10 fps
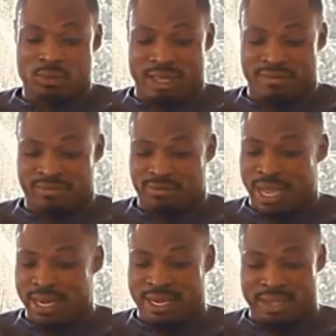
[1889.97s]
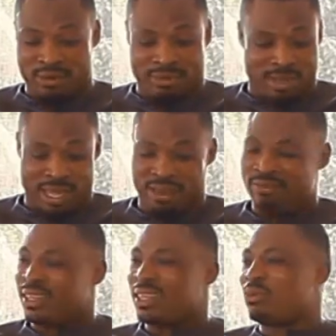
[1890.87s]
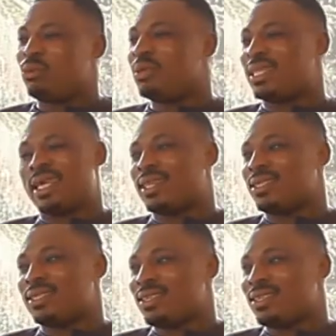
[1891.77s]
My nails, everything will be pet.